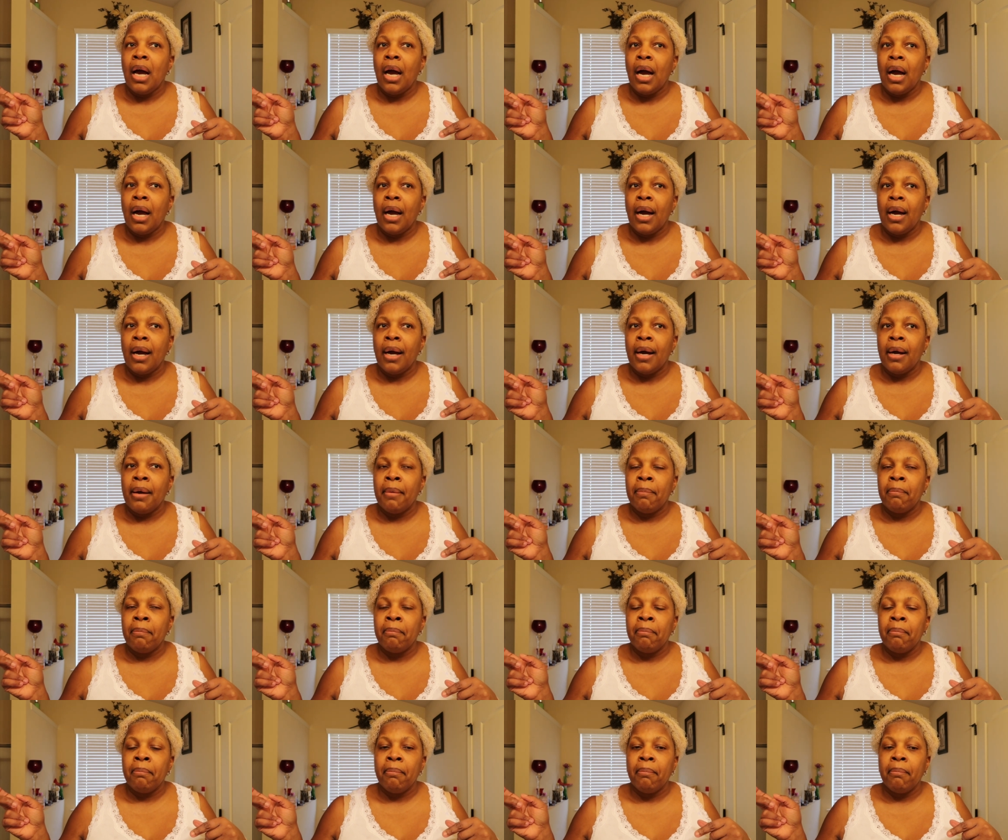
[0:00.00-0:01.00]

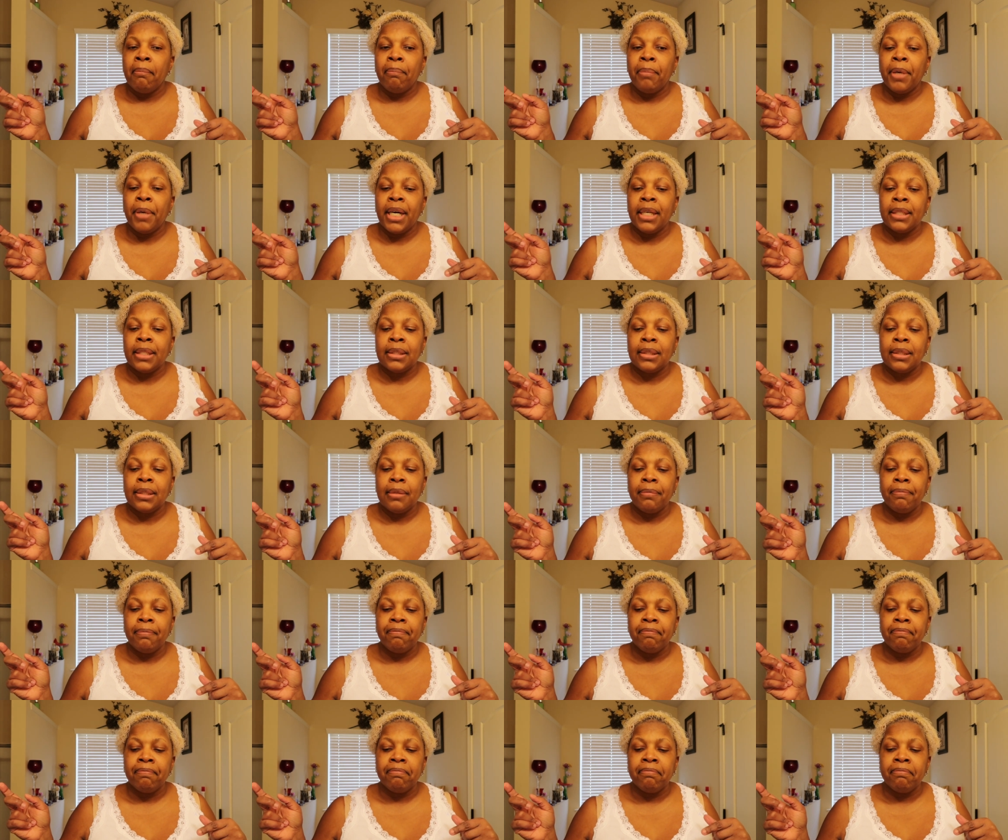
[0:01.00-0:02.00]
Um, but
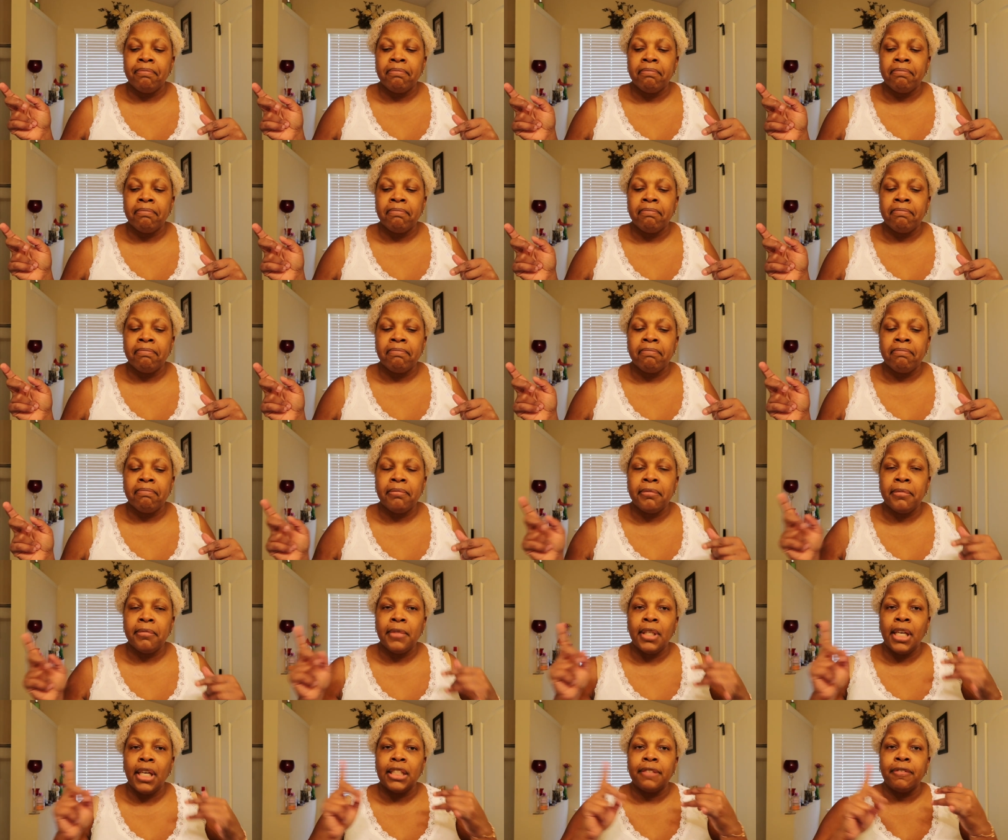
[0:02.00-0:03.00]

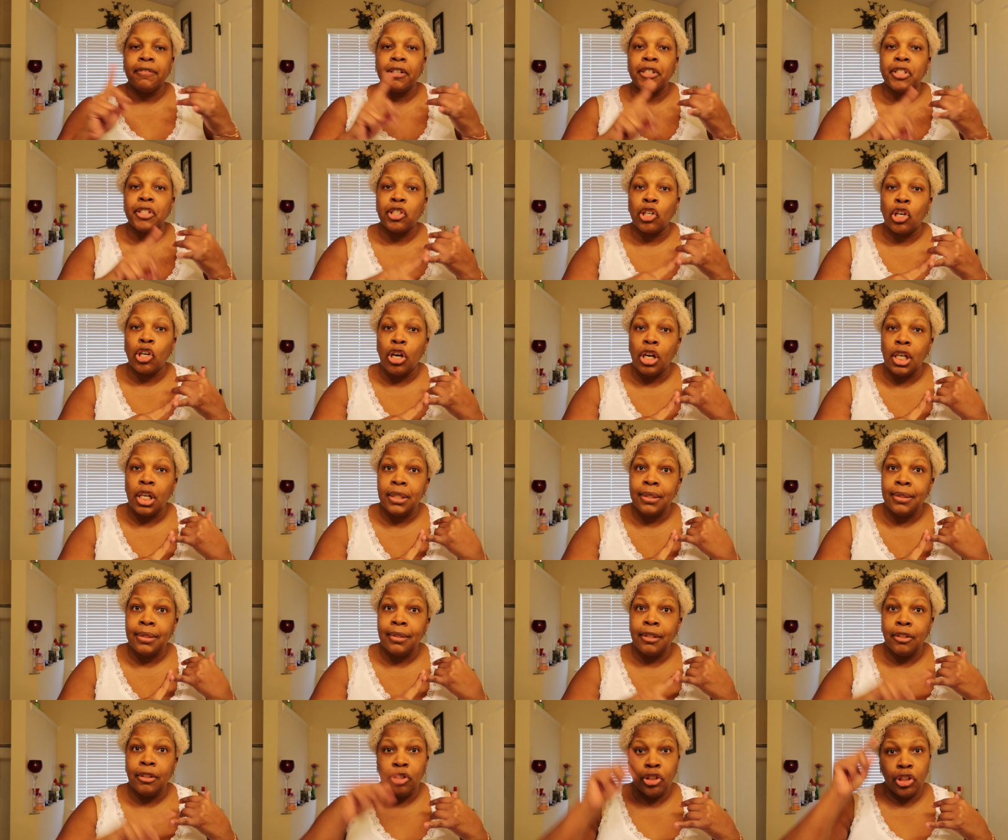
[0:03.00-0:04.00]
as far as the
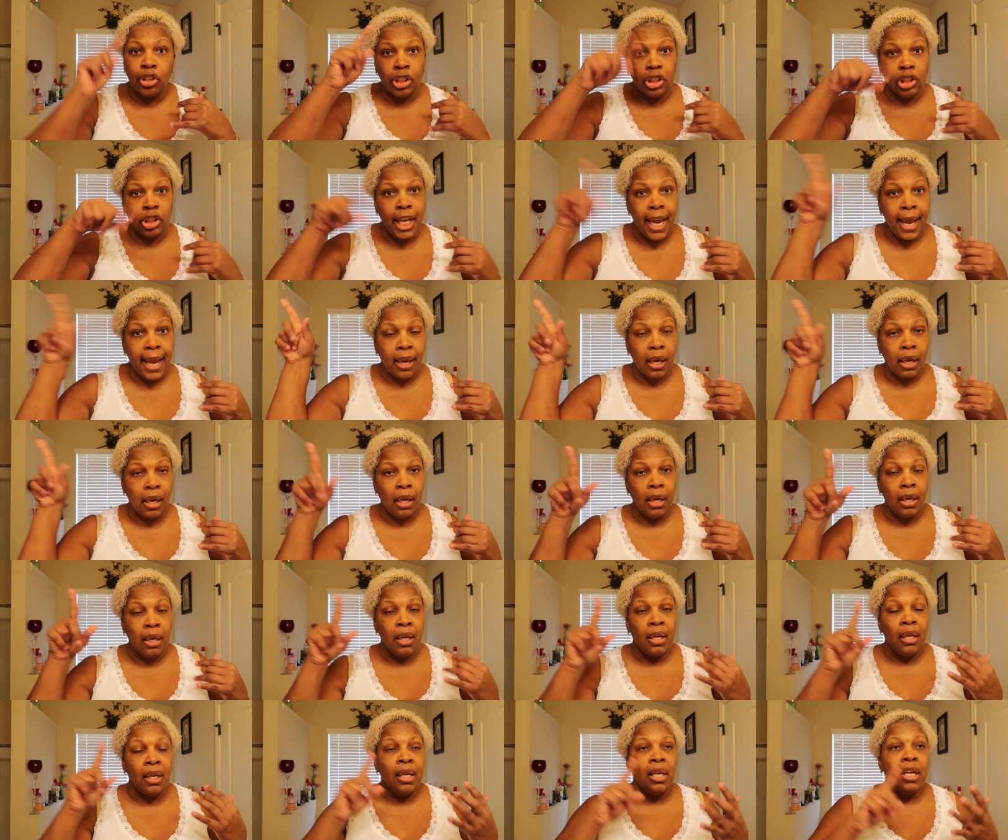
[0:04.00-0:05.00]
cost, check.
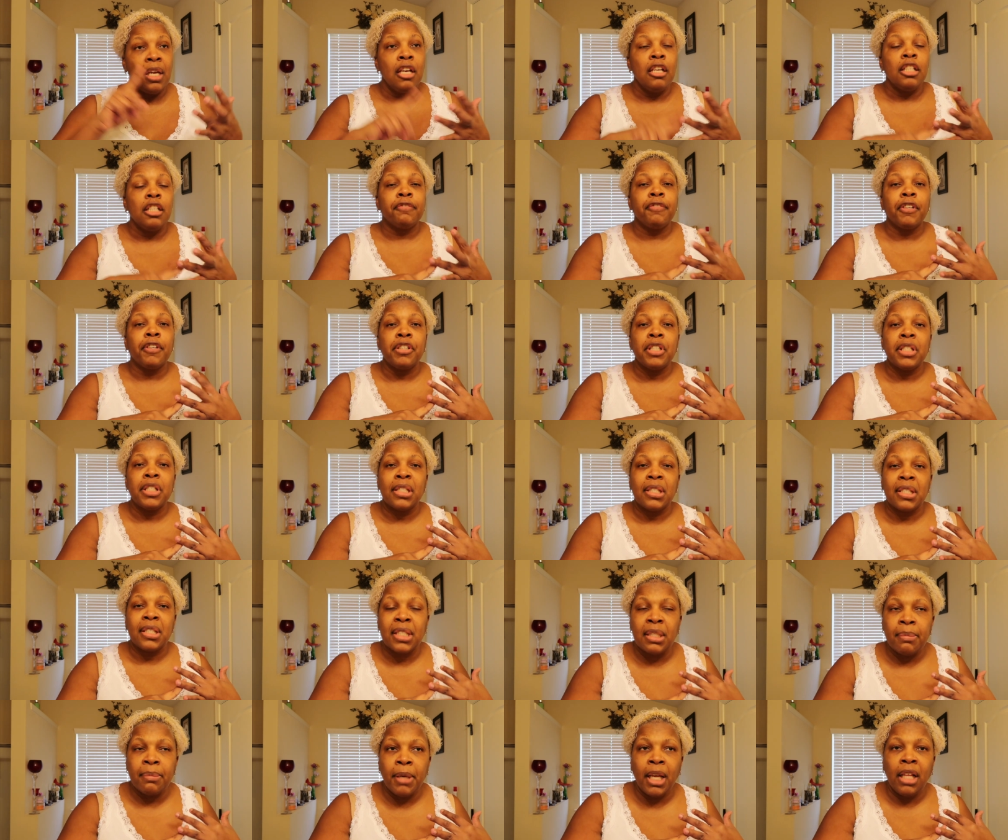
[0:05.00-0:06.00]
As far as the
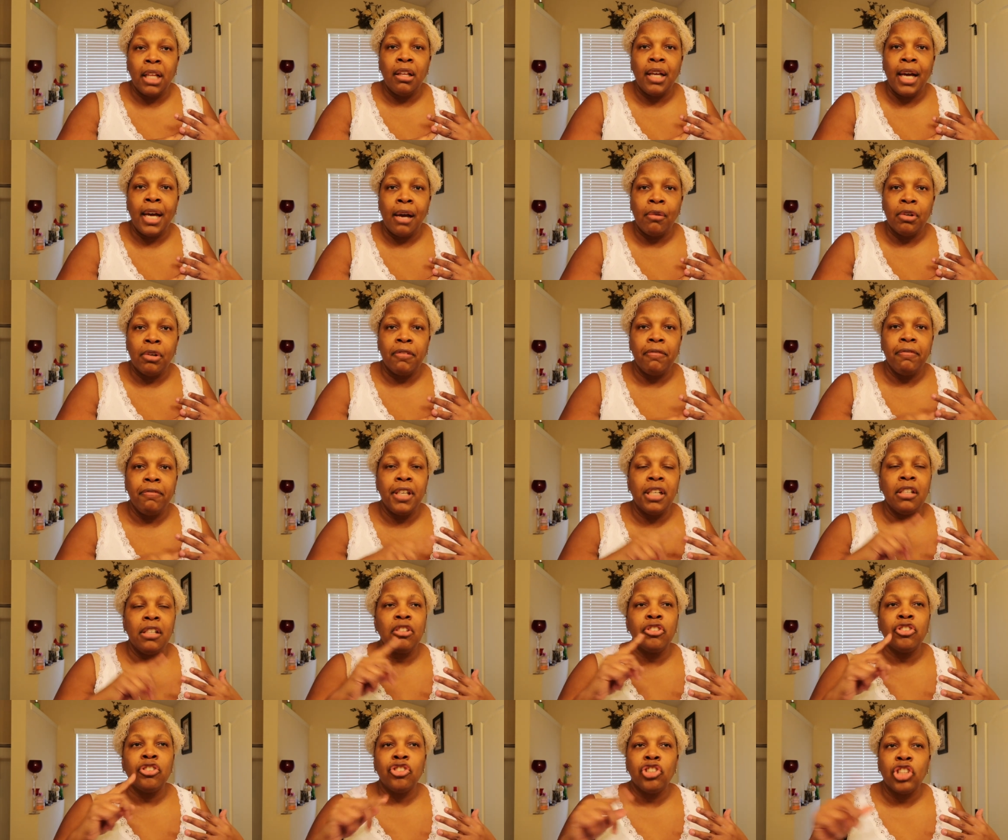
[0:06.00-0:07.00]
smell, how it
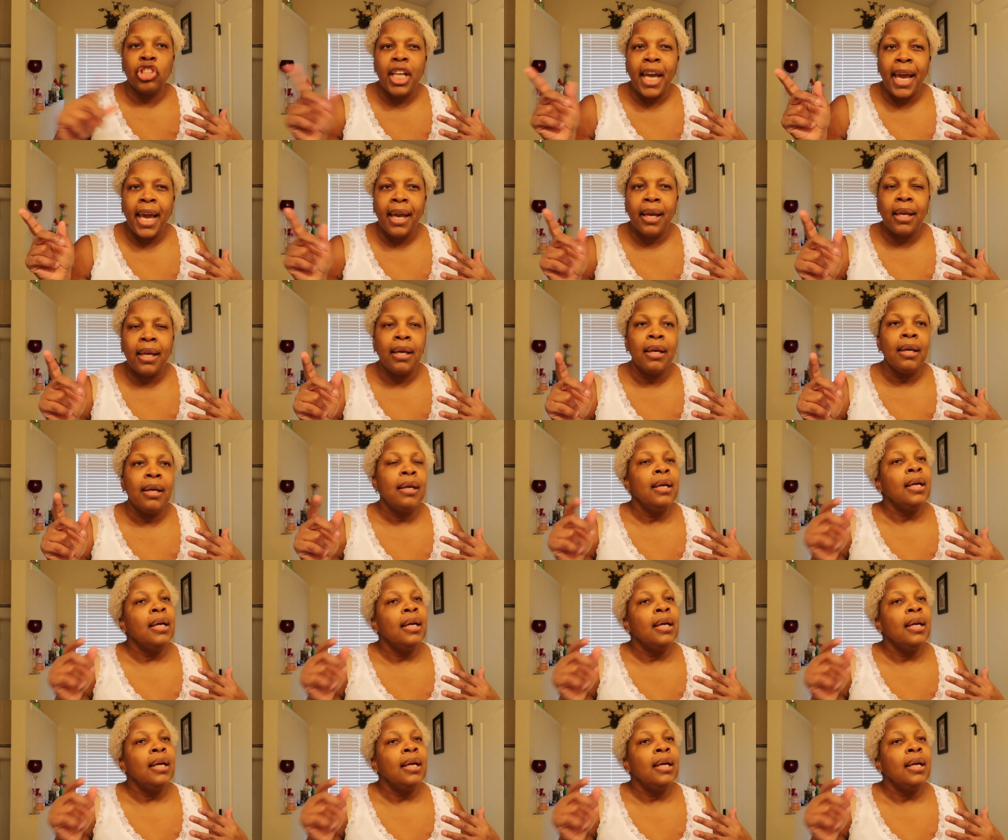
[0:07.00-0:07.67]
feels, check.